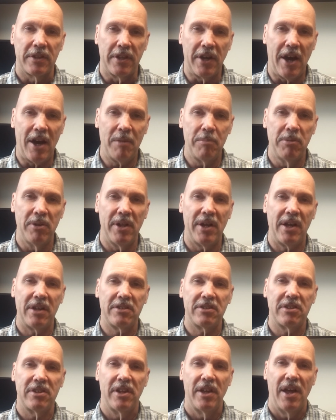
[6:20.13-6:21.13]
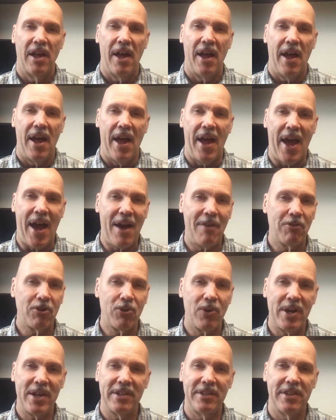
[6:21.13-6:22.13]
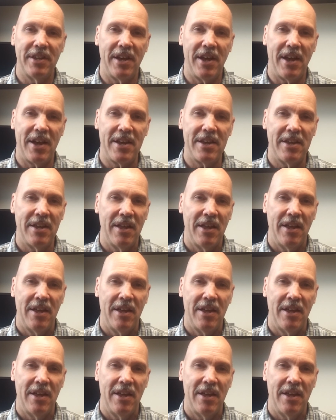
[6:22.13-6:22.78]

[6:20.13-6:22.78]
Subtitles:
God bless. Have a great day,